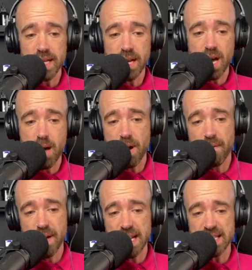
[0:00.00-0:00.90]
I
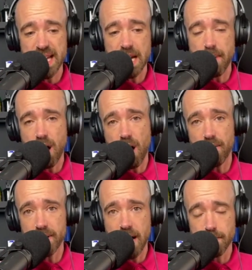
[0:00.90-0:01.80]
think these take about
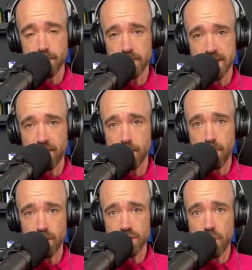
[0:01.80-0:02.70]
half an hour to put together
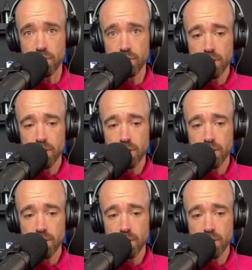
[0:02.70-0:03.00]
per song.